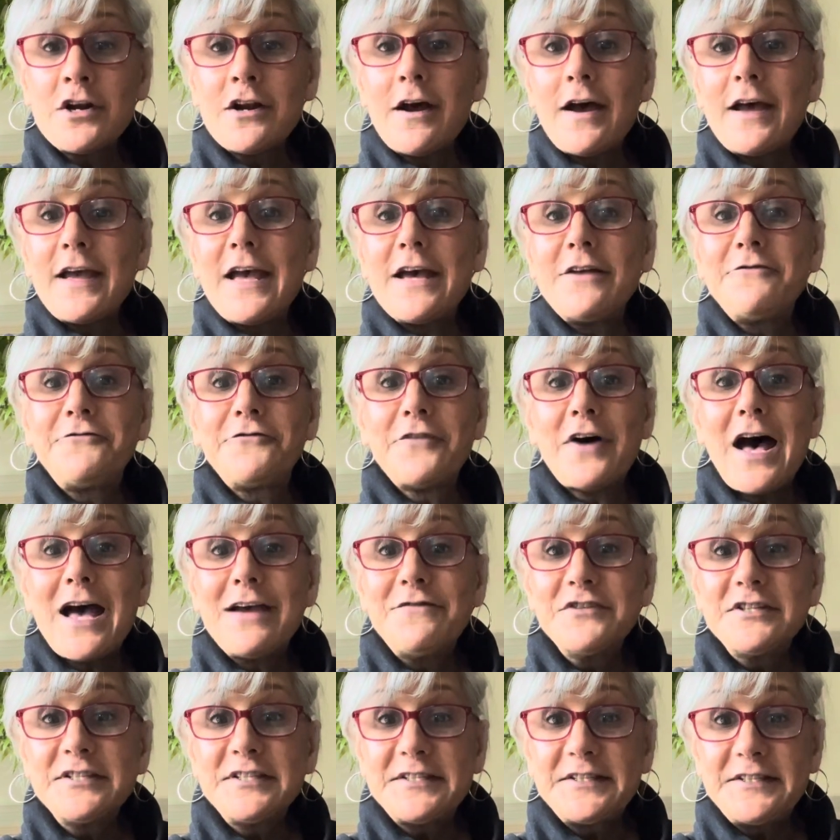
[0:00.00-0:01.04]
I had 5
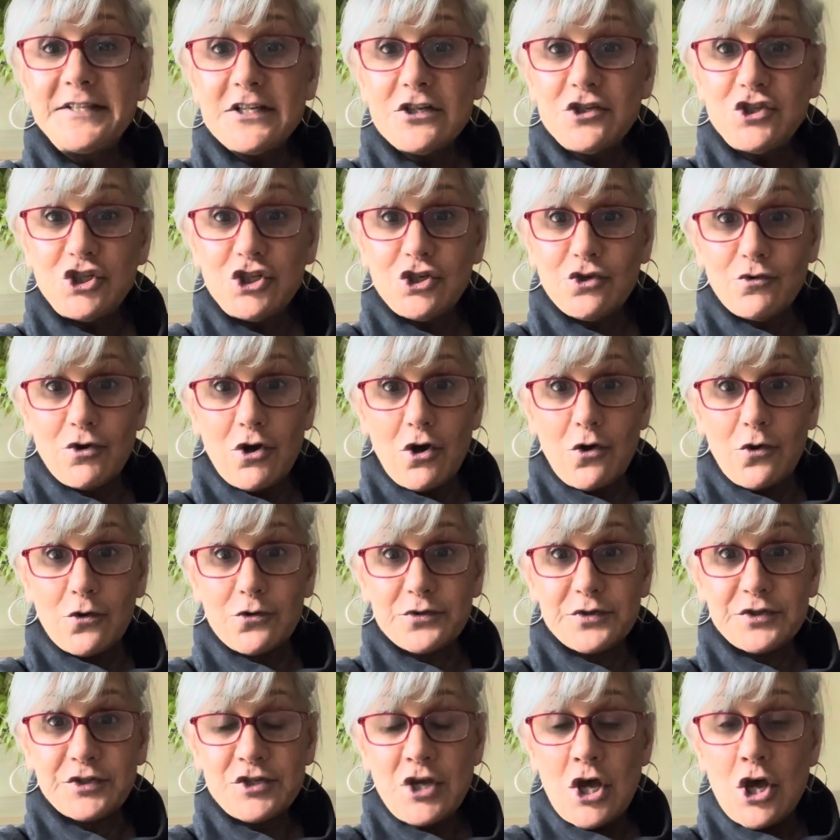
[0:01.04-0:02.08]
and
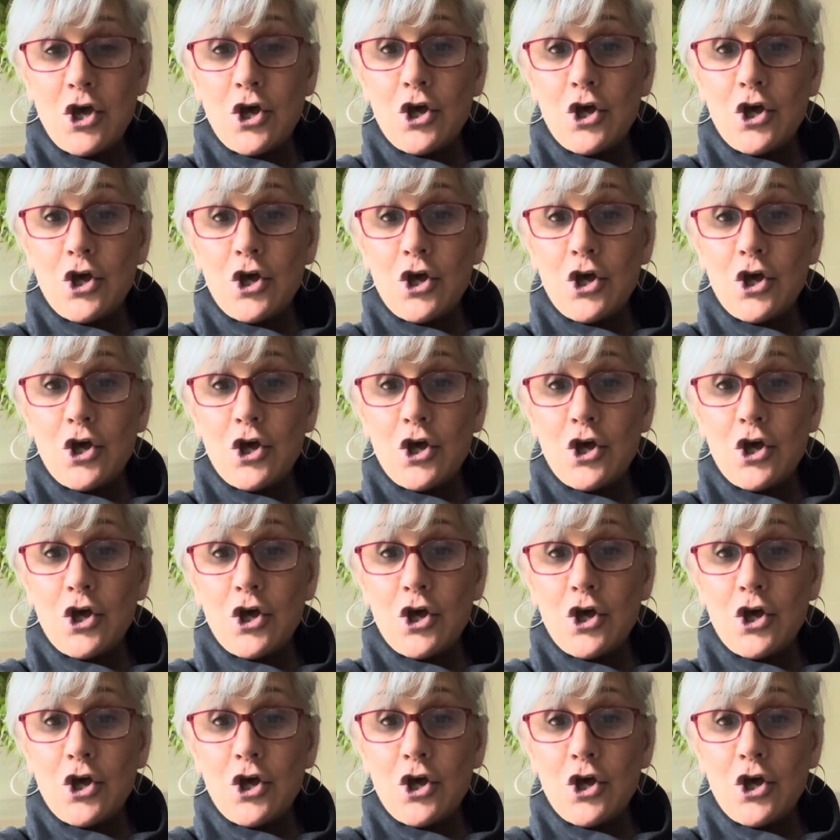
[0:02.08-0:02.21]
6-year-olds